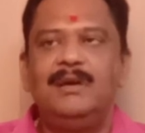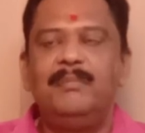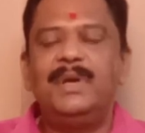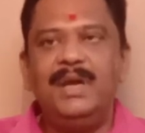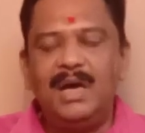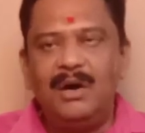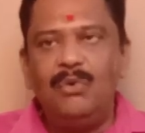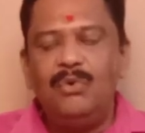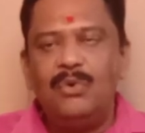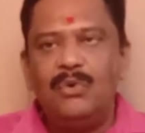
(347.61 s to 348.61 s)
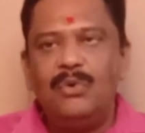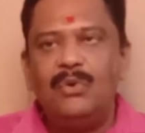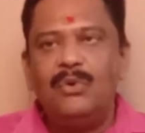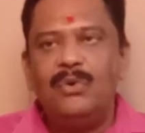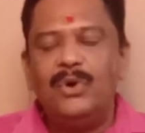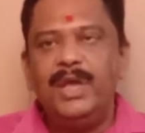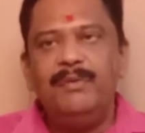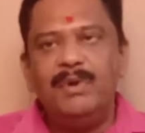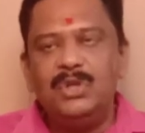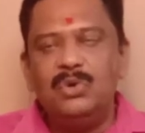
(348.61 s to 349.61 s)
But now,
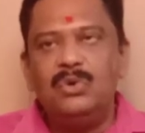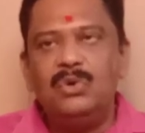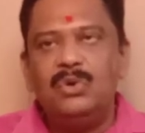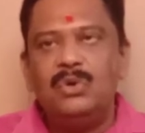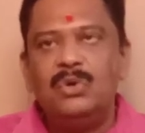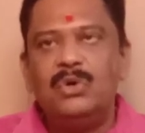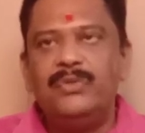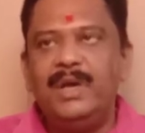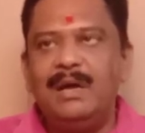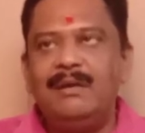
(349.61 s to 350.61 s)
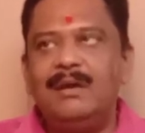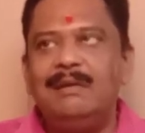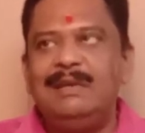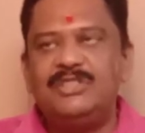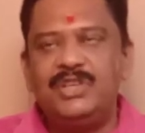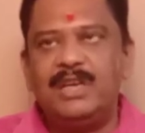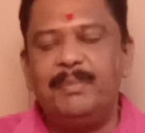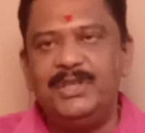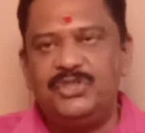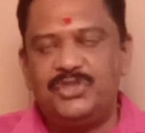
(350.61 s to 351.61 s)
even though they are district
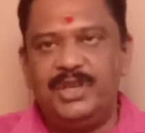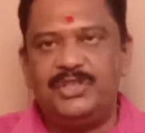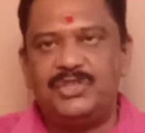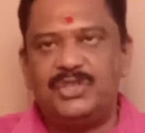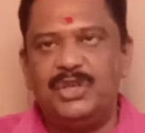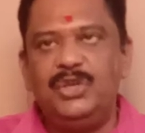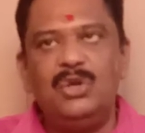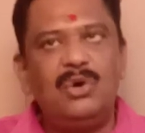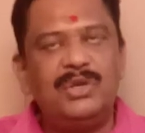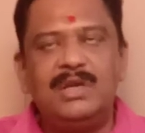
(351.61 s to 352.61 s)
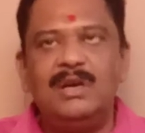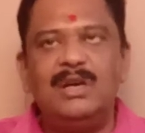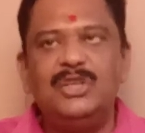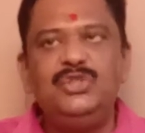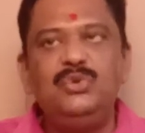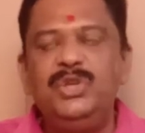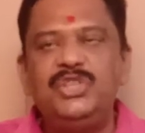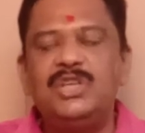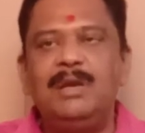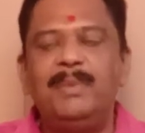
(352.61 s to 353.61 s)
magistrates, not
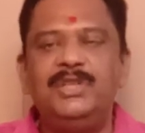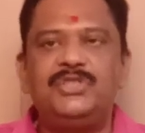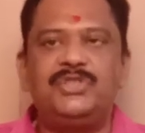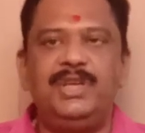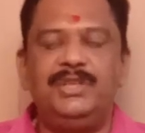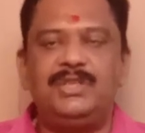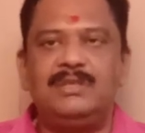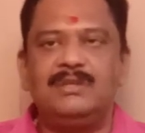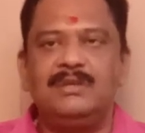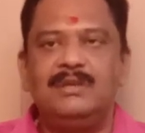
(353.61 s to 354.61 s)
judicial magistrates.